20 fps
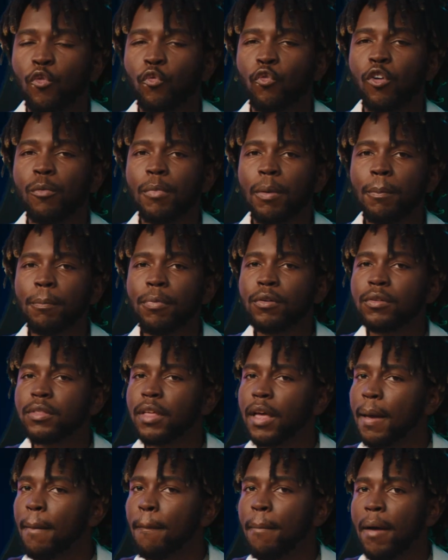Remember
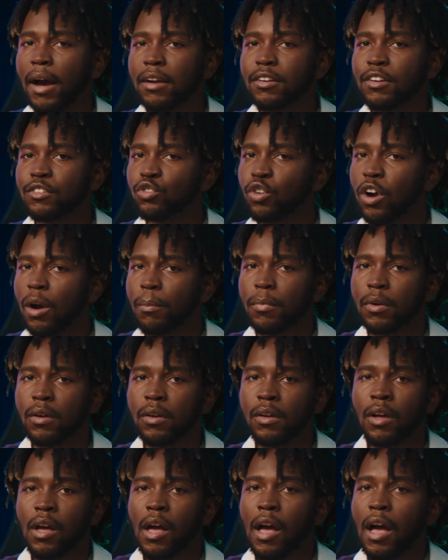the impact of
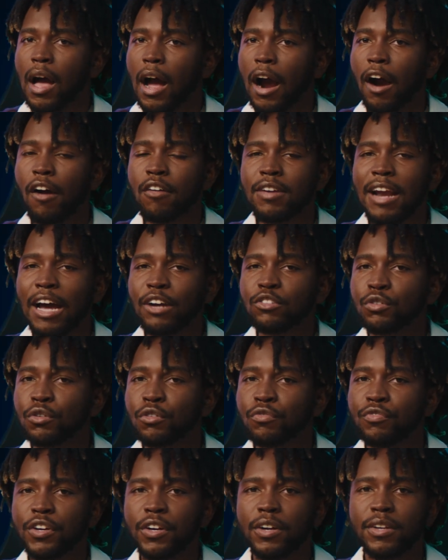trauma. Our
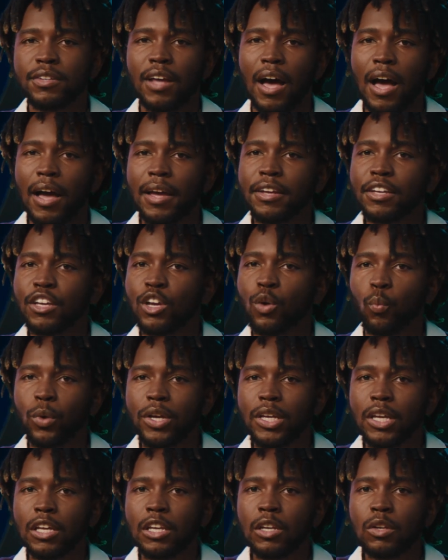natural fear of dying can
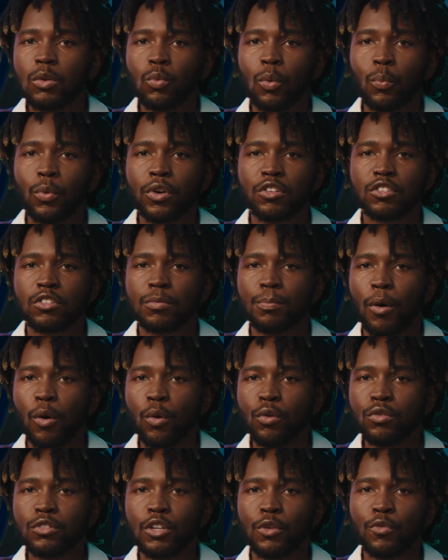weaken when we're
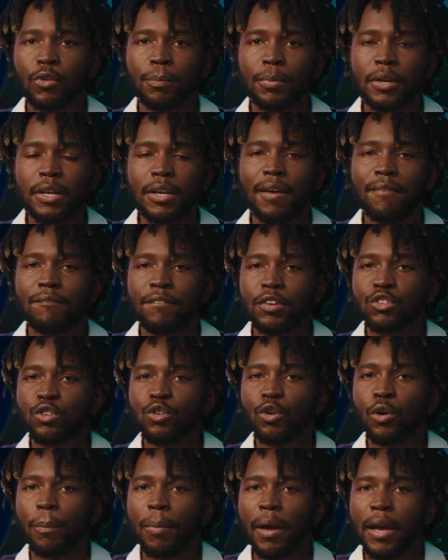exposed to repeated
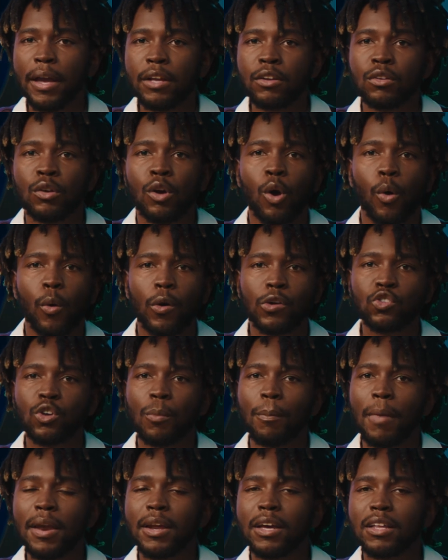physical pain or
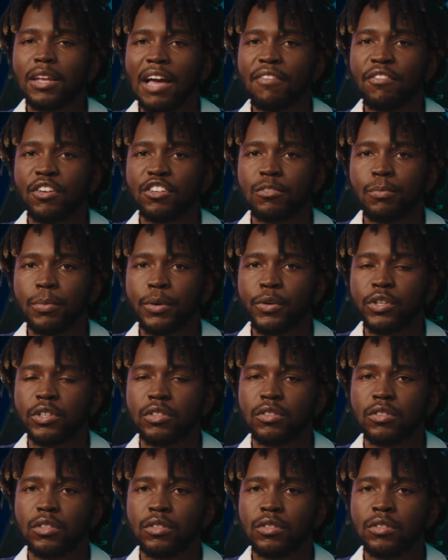traumatic life
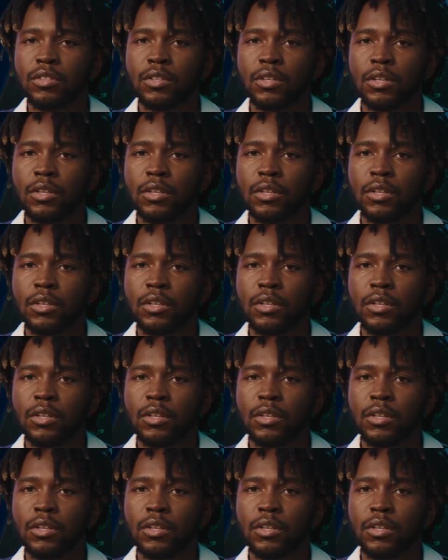experiences.